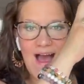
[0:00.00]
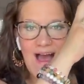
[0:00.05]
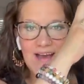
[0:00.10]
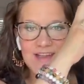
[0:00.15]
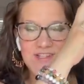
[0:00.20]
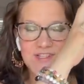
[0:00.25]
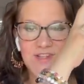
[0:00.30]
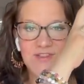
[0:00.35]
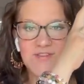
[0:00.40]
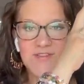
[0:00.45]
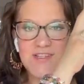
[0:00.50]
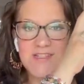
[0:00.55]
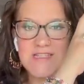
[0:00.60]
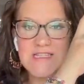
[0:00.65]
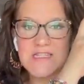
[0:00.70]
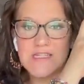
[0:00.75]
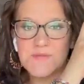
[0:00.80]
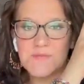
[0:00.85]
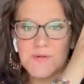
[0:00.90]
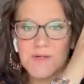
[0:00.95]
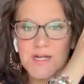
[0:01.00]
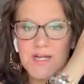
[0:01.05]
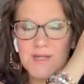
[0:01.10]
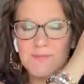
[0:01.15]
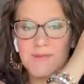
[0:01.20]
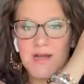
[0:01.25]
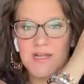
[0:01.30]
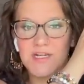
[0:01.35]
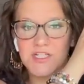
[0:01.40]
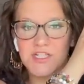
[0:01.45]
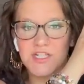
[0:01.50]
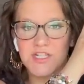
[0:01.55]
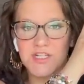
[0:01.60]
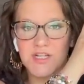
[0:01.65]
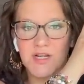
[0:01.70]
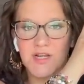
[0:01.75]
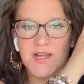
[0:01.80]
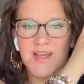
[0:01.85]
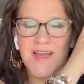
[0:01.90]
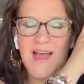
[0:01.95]
So this is pretty much
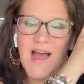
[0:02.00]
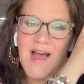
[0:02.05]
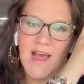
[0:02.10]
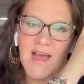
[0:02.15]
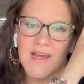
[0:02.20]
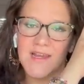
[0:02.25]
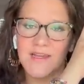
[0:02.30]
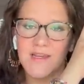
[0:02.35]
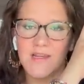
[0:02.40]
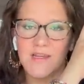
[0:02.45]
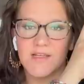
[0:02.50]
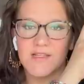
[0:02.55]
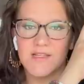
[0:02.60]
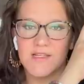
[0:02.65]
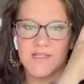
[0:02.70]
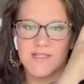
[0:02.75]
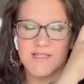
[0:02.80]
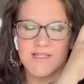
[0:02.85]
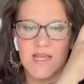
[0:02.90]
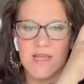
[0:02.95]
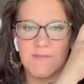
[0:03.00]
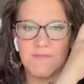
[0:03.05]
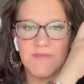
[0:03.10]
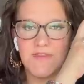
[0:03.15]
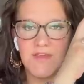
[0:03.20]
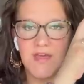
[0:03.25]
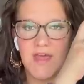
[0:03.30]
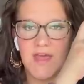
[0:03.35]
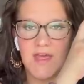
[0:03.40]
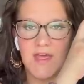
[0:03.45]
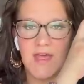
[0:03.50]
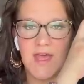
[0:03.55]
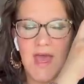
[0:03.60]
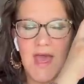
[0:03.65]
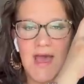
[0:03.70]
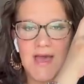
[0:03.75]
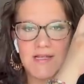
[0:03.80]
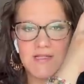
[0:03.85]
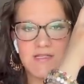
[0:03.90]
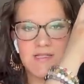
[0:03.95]
kind of the same thing
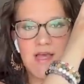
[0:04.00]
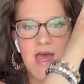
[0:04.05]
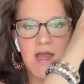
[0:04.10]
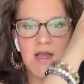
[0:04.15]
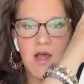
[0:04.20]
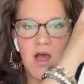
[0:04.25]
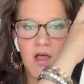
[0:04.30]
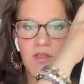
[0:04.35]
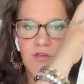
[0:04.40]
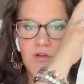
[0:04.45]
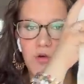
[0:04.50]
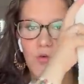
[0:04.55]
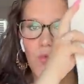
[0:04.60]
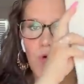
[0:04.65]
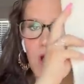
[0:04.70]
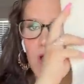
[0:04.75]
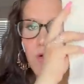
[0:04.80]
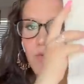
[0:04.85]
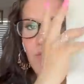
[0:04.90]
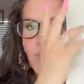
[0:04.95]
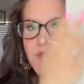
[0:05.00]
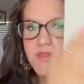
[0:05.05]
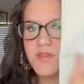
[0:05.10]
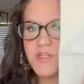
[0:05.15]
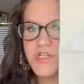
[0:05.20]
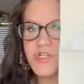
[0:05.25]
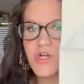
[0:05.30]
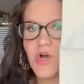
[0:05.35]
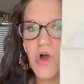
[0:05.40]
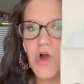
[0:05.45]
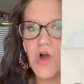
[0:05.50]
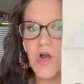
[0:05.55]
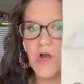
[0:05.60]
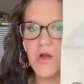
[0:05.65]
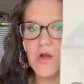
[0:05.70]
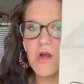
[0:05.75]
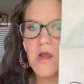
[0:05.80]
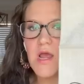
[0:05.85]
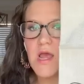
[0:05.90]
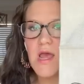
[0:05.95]
as that other one with the
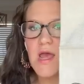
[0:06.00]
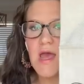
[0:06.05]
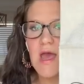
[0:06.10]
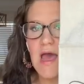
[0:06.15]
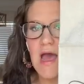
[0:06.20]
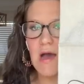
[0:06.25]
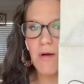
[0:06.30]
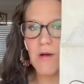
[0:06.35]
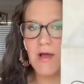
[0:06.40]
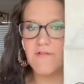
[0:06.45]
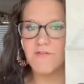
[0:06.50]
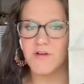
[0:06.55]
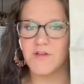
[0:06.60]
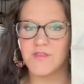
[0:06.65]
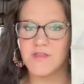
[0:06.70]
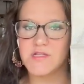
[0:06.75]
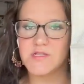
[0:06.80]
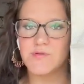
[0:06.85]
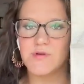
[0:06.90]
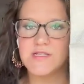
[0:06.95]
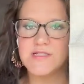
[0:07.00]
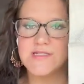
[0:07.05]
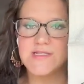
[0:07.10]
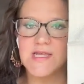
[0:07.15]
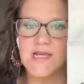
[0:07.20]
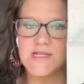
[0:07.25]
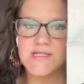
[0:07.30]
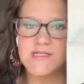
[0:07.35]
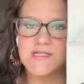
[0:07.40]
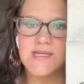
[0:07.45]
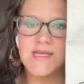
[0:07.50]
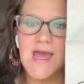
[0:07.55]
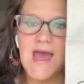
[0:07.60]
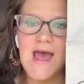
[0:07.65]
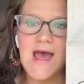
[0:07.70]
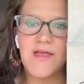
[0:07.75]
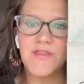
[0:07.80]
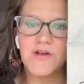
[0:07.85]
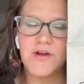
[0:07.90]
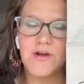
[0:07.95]
jar. However, this one says
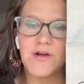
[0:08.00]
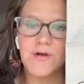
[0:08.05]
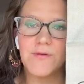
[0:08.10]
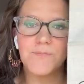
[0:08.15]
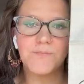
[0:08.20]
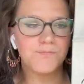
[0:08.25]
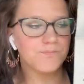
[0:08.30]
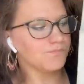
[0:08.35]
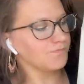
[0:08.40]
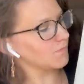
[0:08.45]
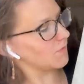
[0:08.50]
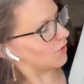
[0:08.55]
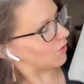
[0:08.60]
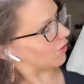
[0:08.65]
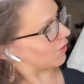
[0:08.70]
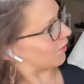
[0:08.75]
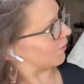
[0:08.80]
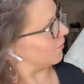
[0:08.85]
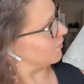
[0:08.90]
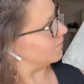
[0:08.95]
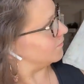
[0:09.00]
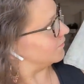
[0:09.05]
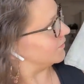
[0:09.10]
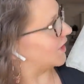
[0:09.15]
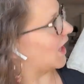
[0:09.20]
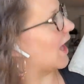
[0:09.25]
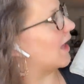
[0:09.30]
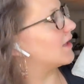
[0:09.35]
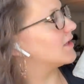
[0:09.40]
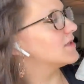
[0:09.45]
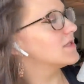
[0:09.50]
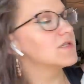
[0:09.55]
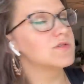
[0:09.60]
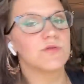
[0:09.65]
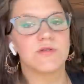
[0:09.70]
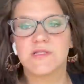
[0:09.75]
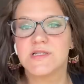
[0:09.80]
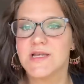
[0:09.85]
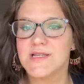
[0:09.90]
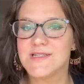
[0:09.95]
gather, or yeah, this
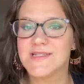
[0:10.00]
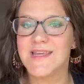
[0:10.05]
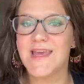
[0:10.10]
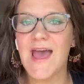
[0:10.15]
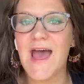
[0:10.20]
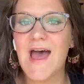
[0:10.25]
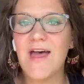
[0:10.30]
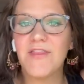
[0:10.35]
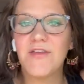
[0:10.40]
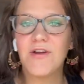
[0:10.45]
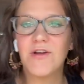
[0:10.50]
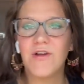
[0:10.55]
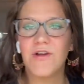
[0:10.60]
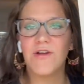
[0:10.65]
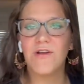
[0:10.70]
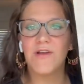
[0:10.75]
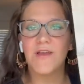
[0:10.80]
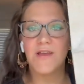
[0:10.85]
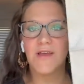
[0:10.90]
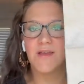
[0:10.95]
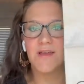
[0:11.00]
one says gather,